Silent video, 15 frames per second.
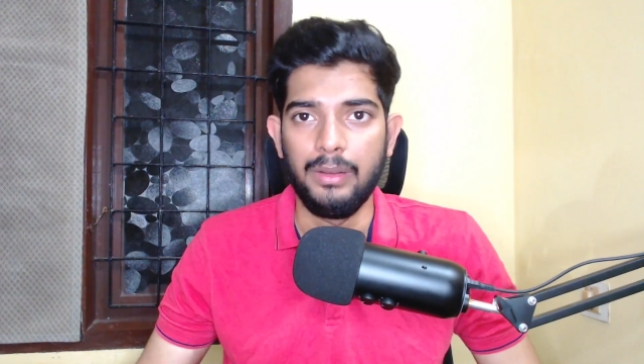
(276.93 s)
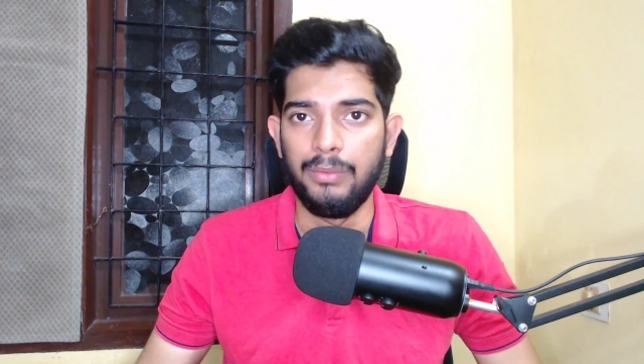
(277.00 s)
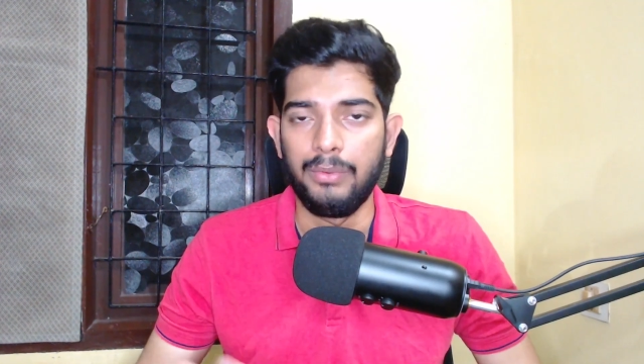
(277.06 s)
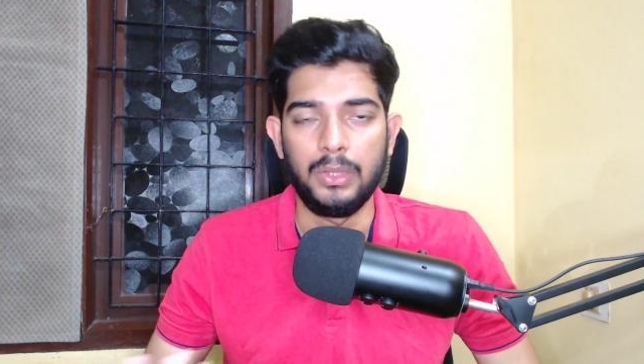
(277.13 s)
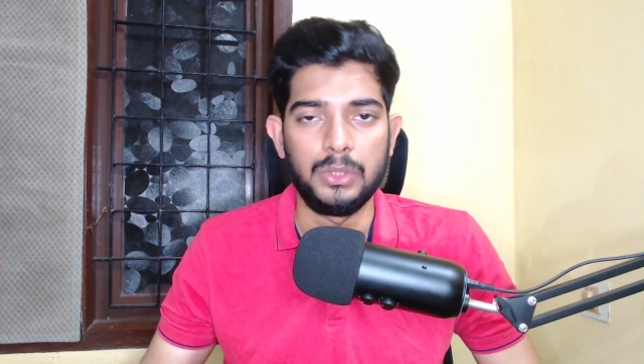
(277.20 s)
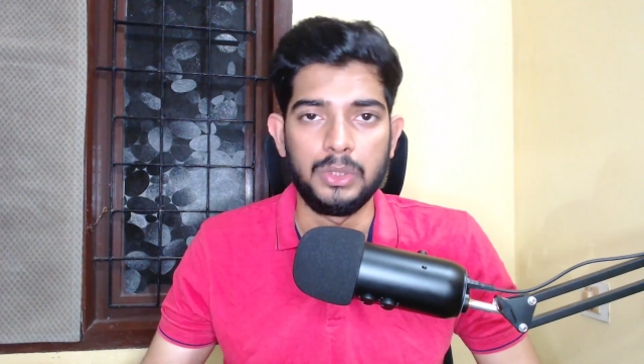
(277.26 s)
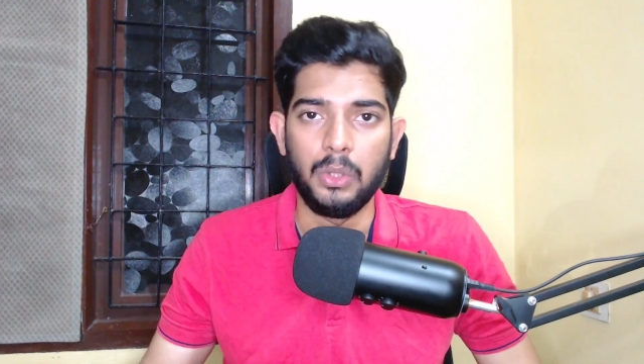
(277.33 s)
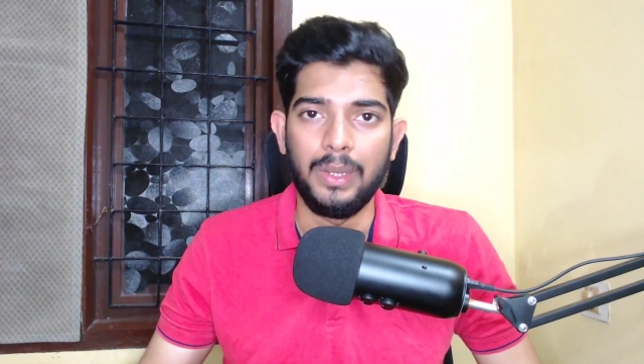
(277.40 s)

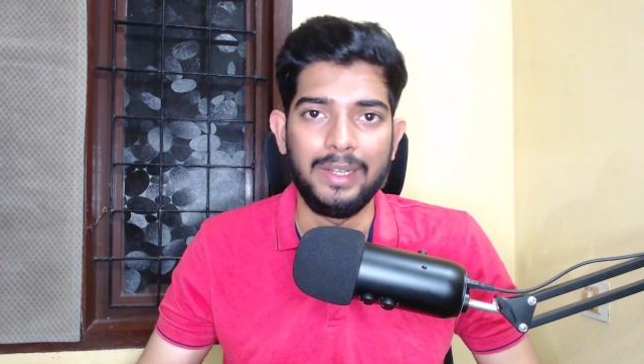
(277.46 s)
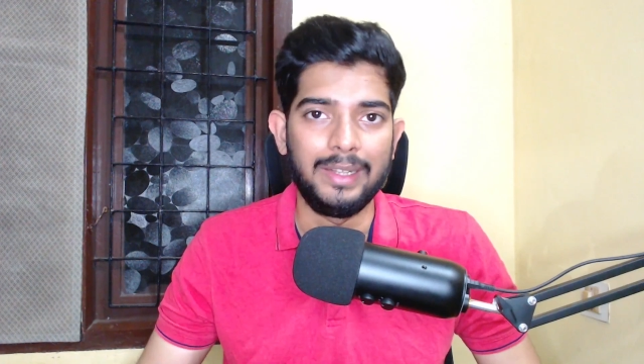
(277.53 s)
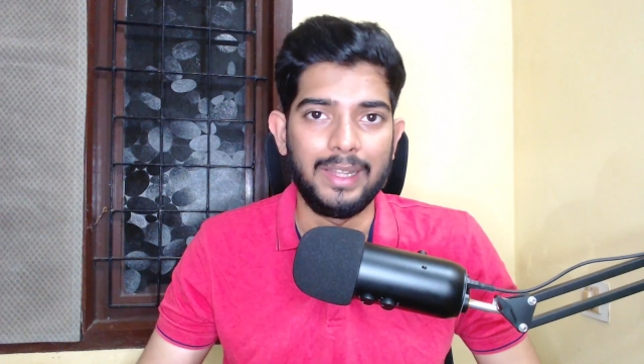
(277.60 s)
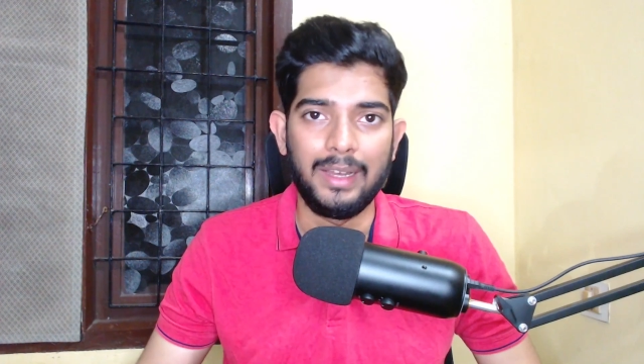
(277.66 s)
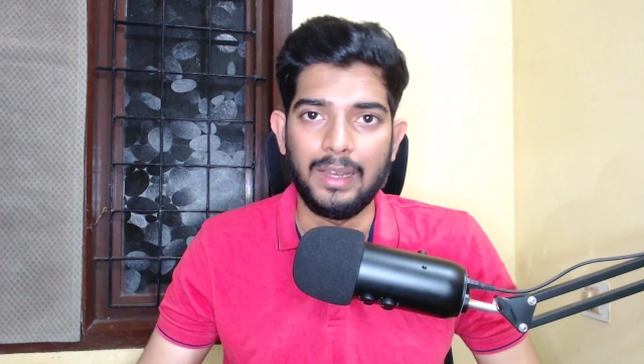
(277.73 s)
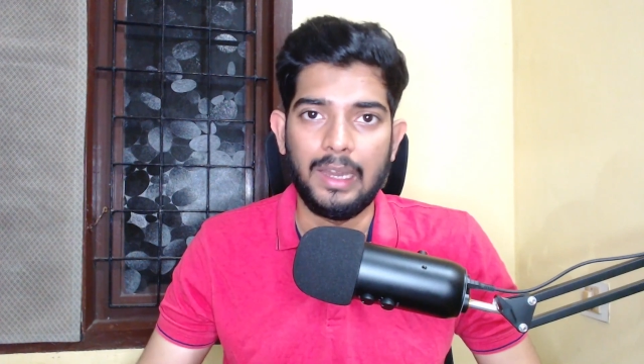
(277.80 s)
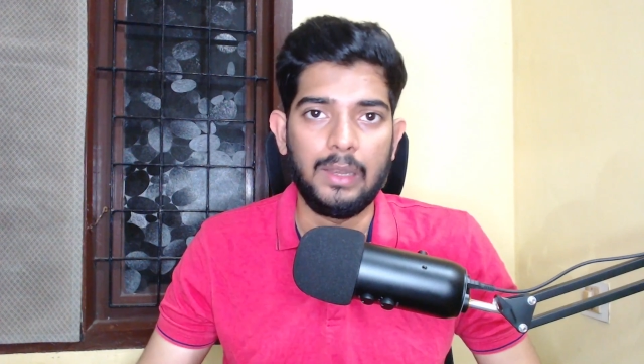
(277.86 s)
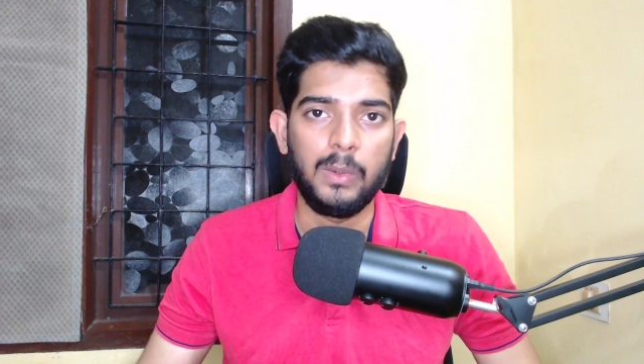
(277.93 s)
for showing the
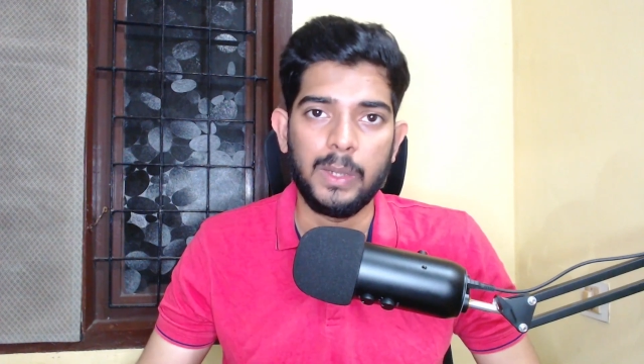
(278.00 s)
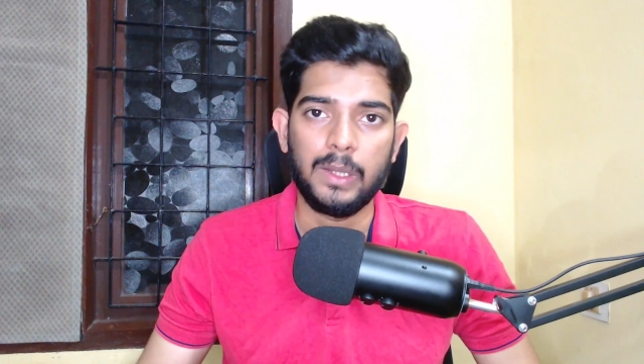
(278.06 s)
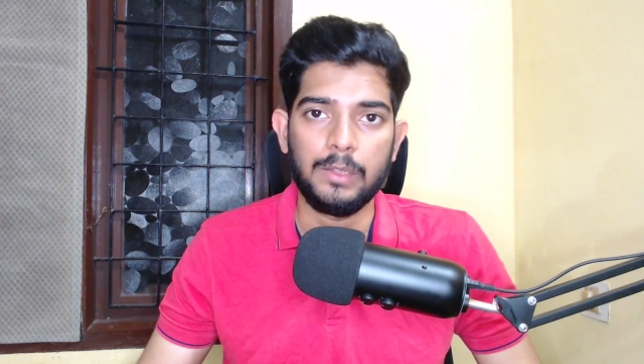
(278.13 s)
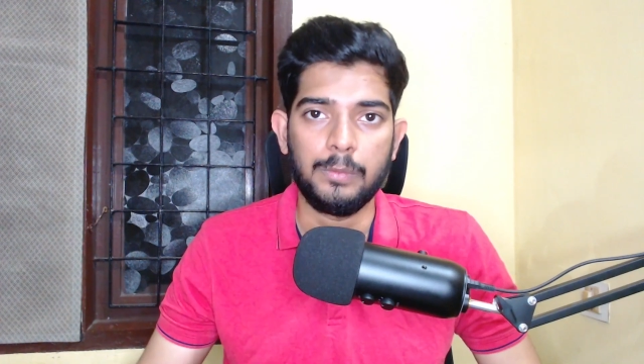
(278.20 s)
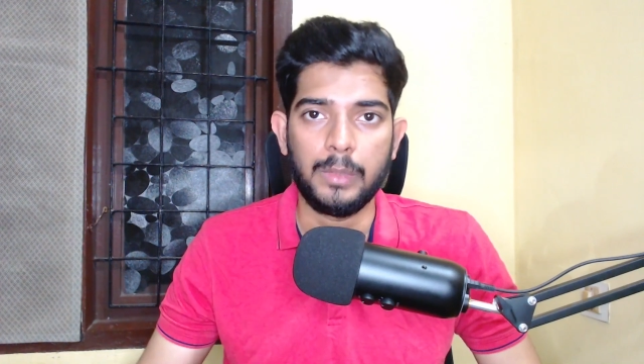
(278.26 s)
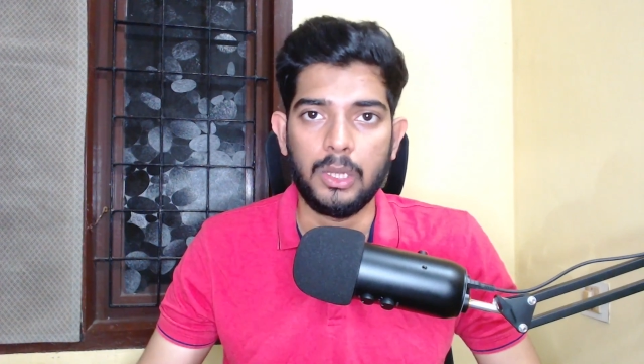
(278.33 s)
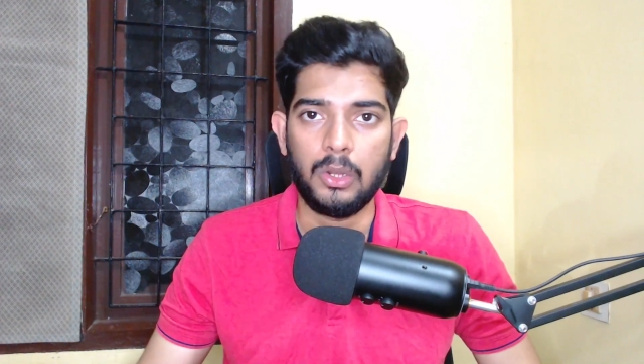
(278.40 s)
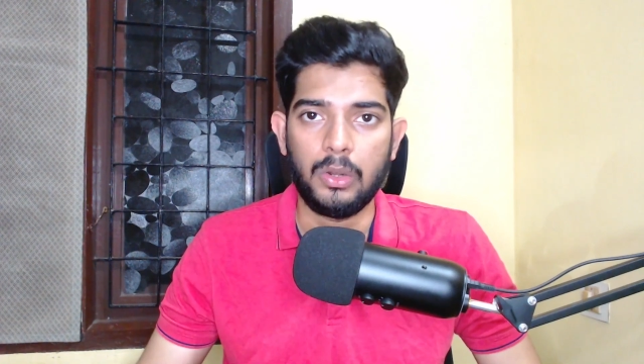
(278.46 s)

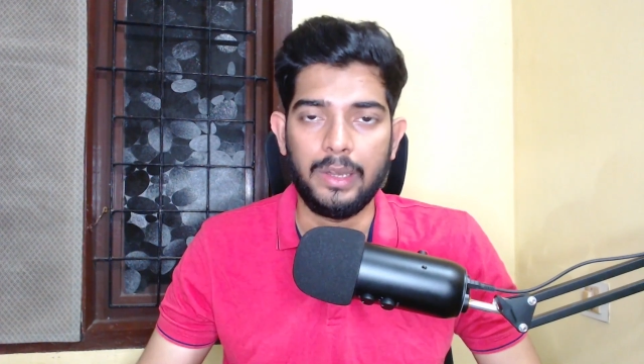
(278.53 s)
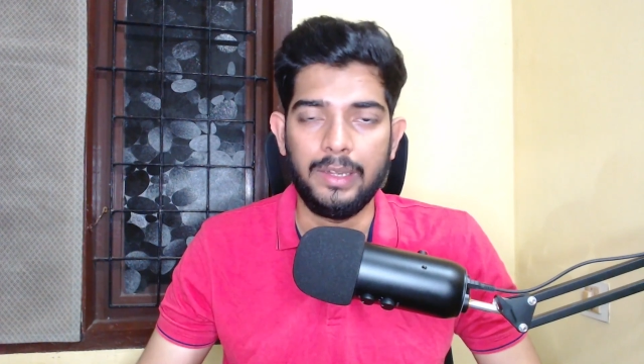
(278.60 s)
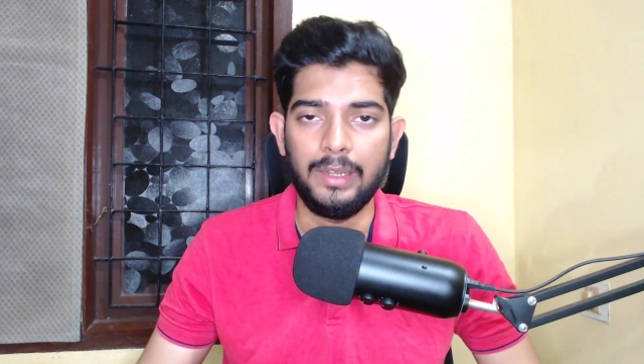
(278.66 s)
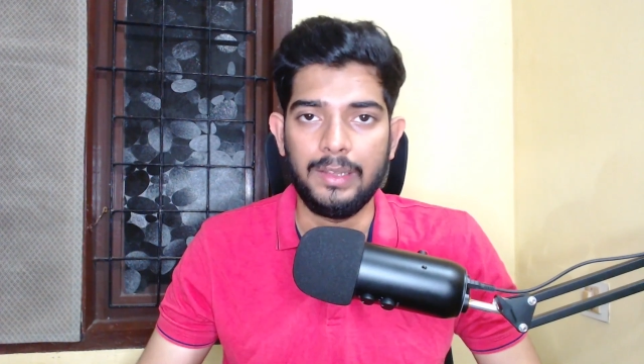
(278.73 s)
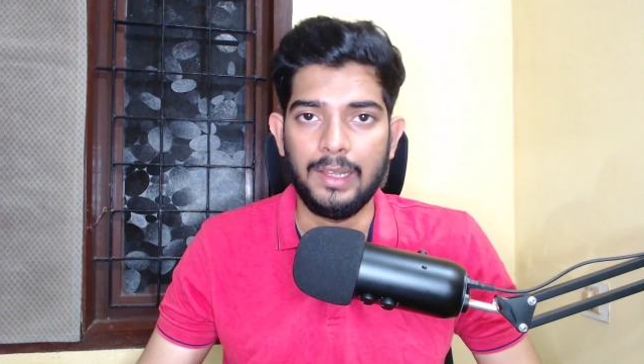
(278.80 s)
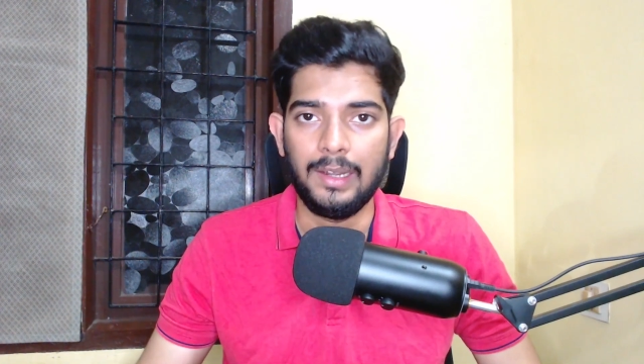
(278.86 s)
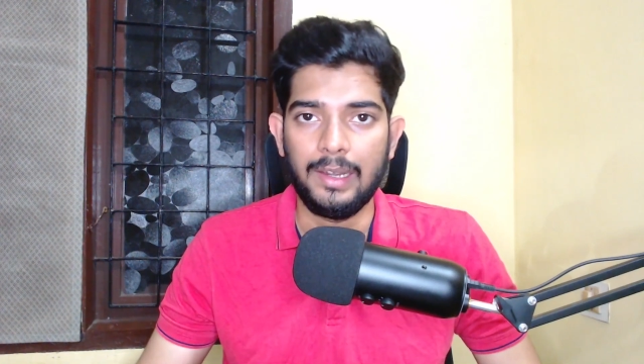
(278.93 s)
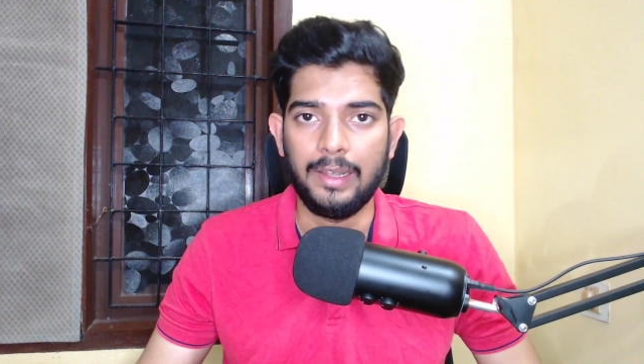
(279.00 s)
advertisement or
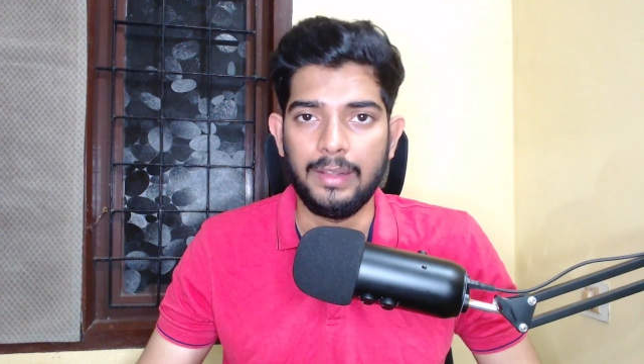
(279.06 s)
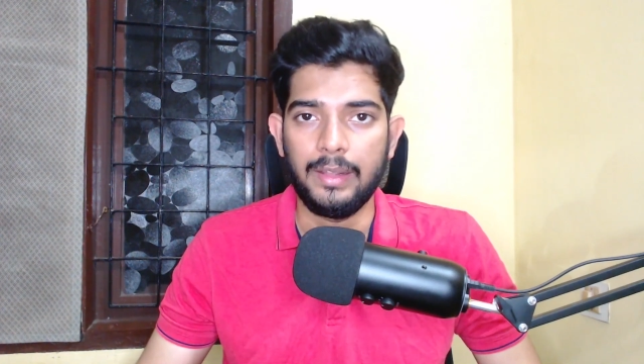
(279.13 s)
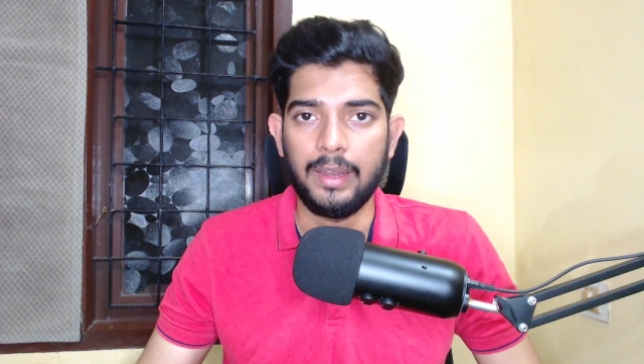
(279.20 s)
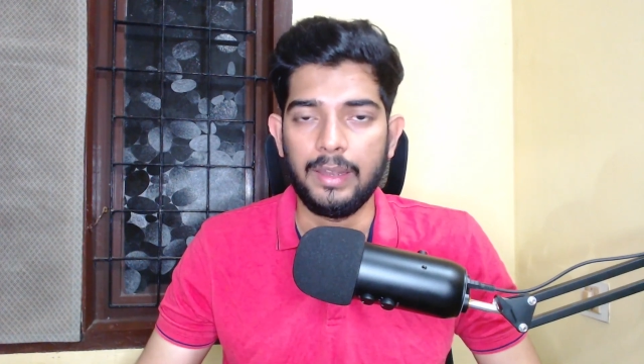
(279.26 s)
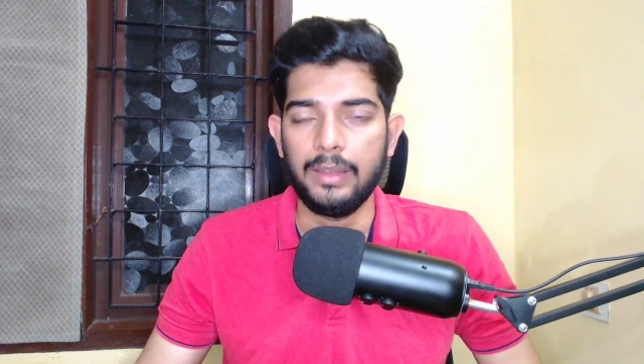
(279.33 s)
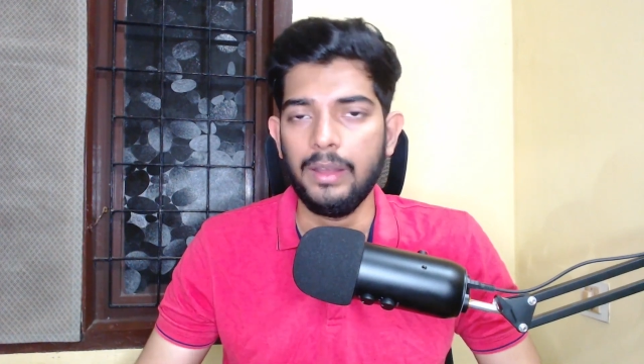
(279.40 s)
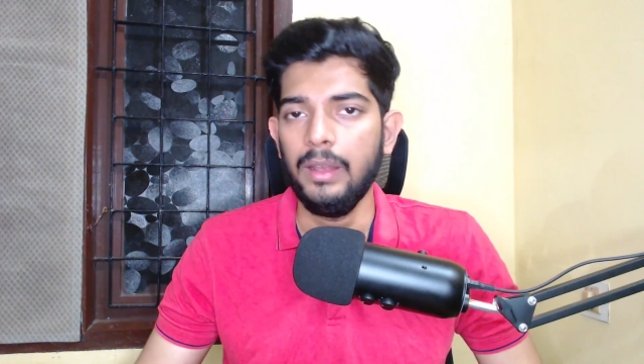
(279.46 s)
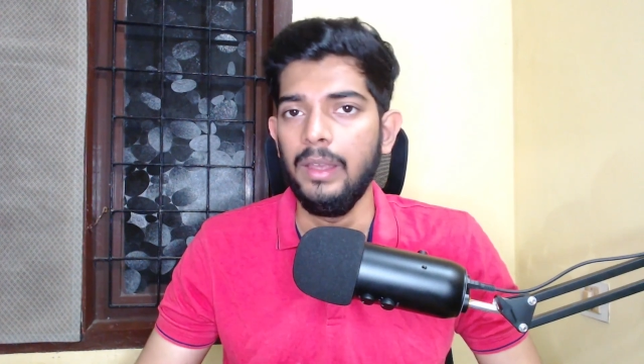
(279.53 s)
anything like
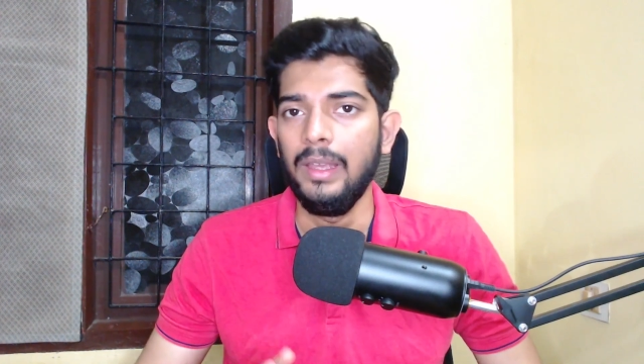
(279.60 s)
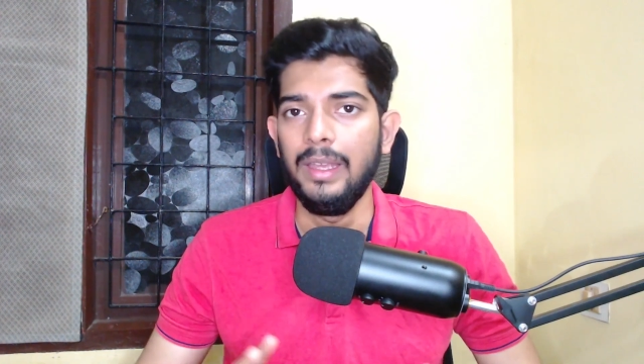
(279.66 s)
that.